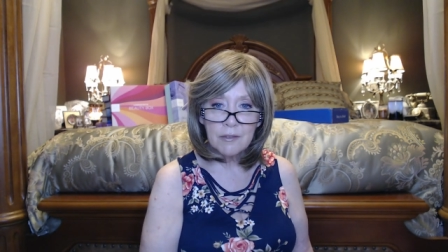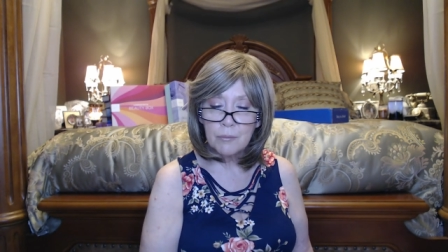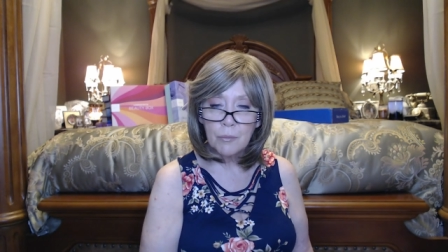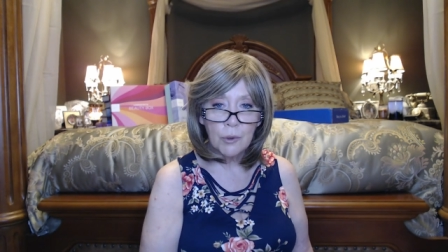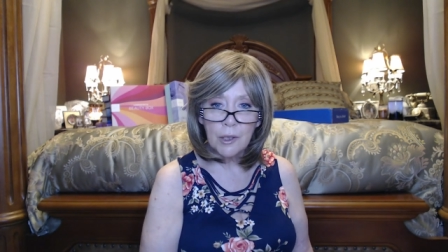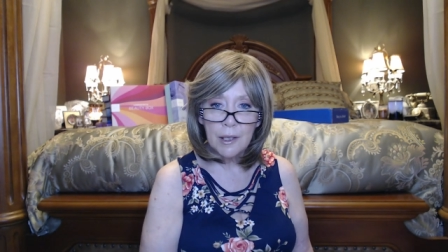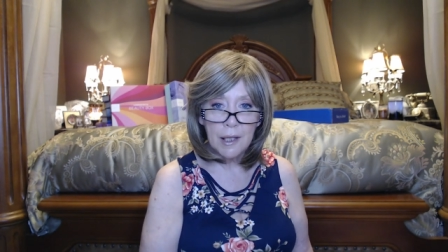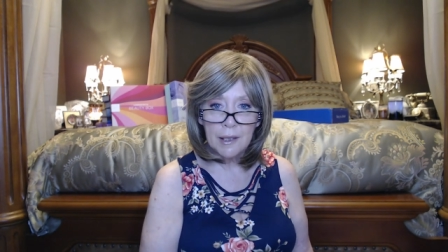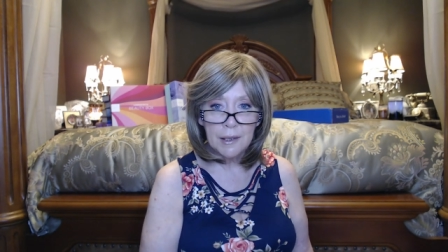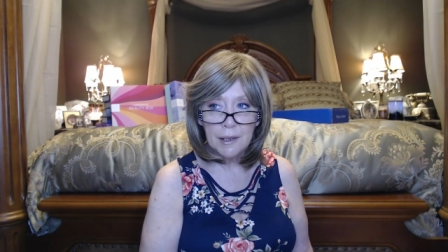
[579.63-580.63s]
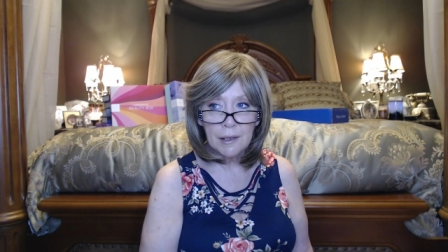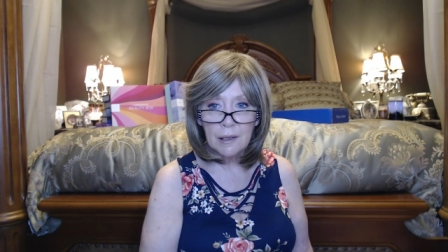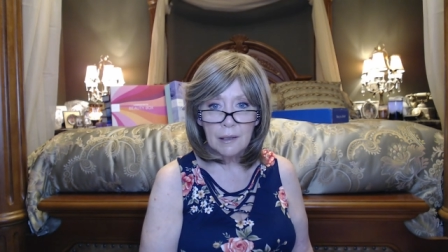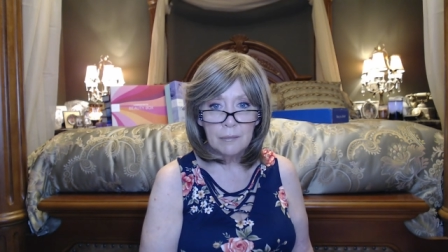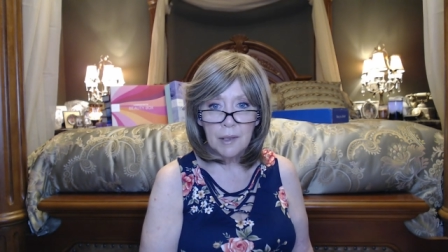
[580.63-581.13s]
work on editing
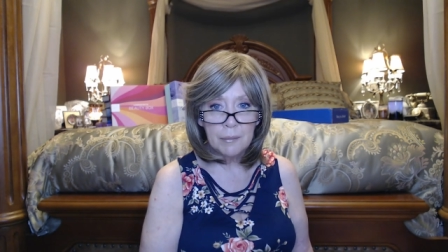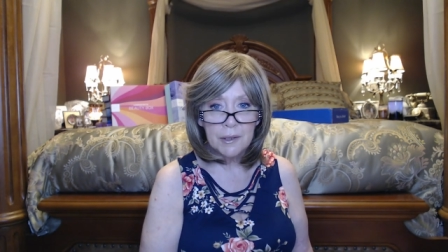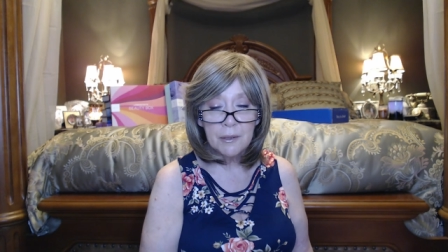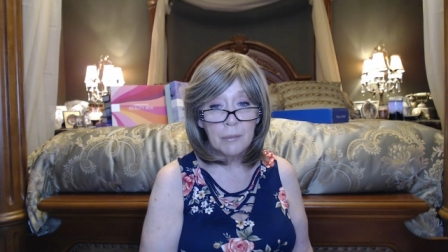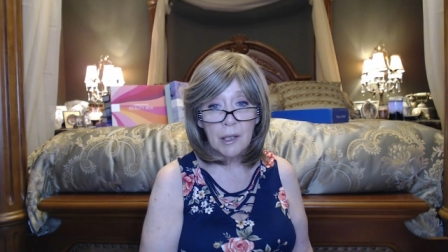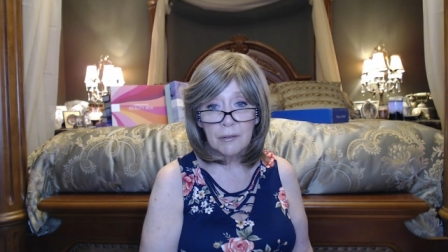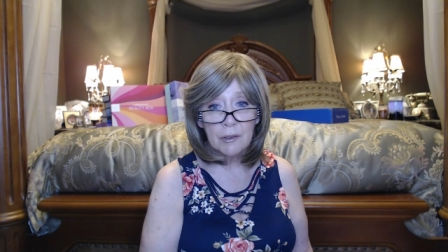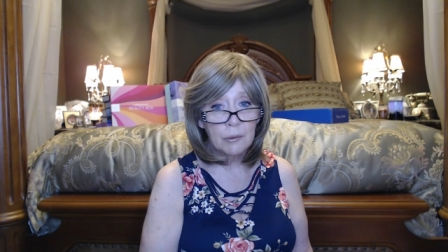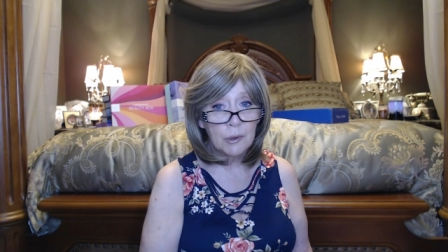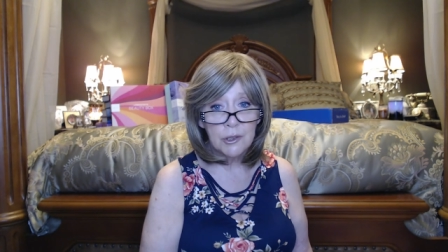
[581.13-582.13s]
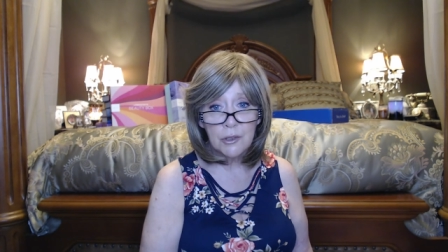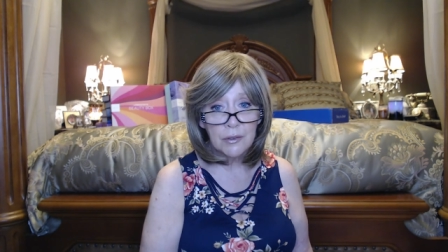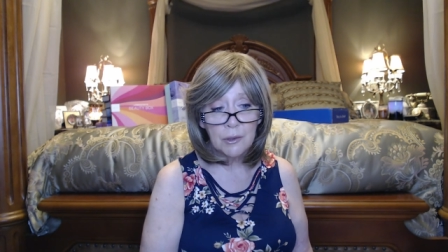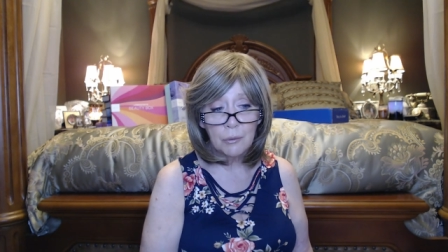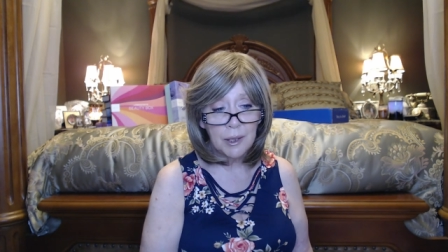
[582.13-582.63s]
them maybe tomorrow or
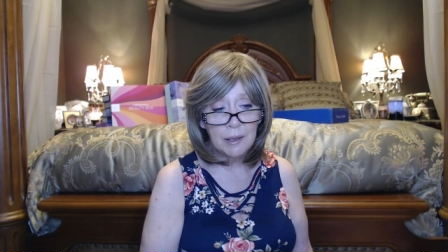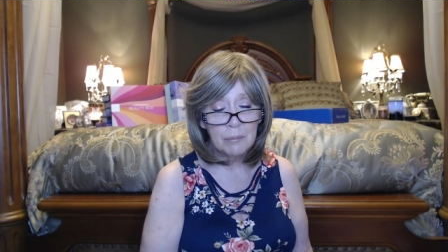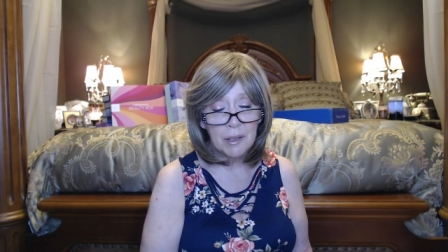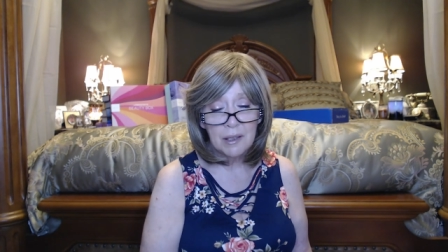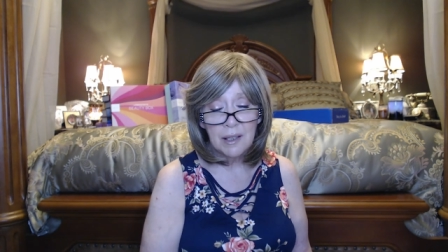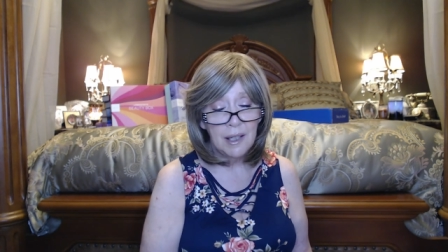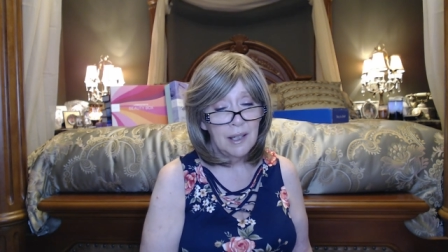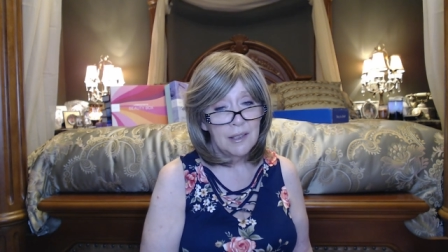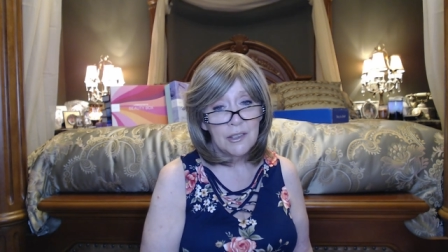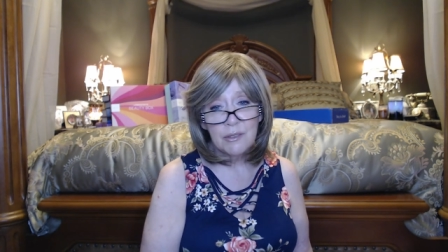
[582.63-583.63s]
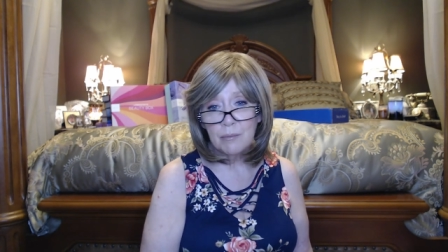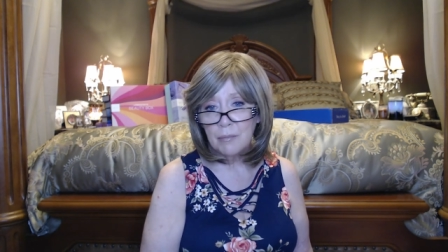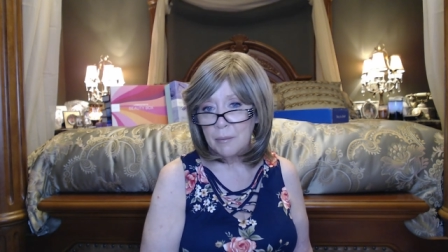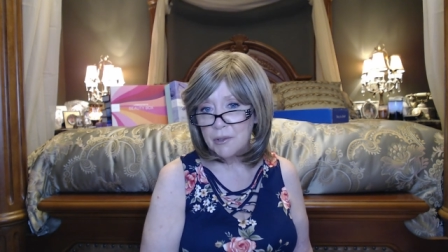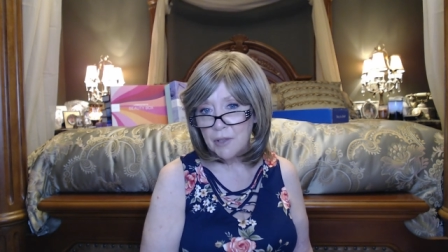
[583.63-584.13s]
during the week, but just
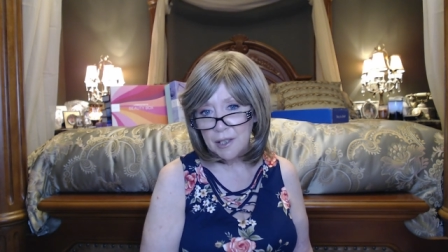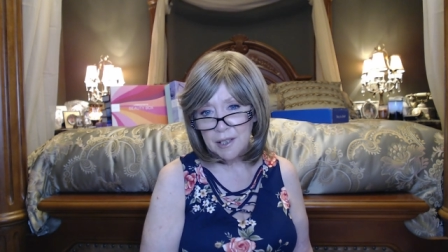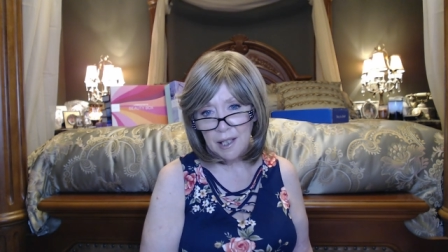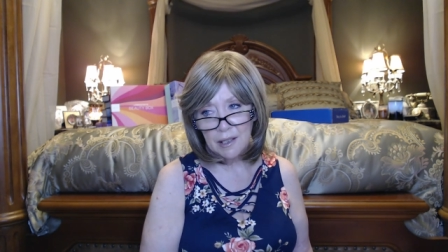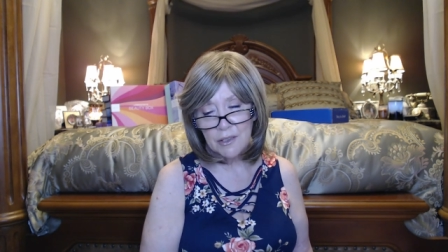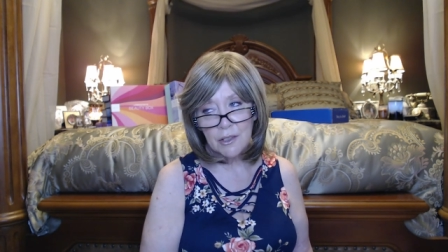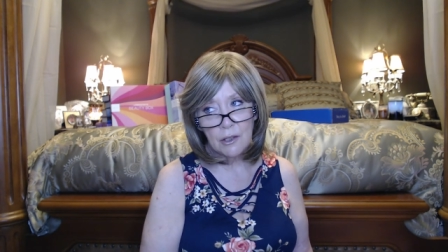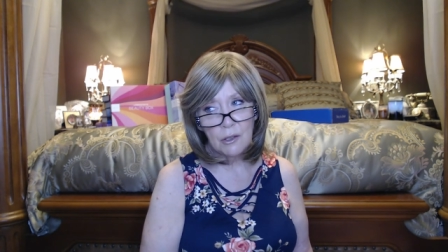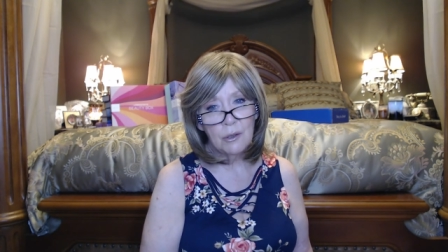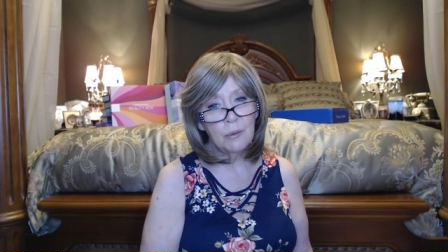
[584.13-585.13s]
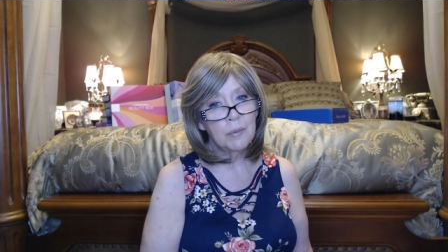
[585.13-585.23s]
maybe try to take it slow.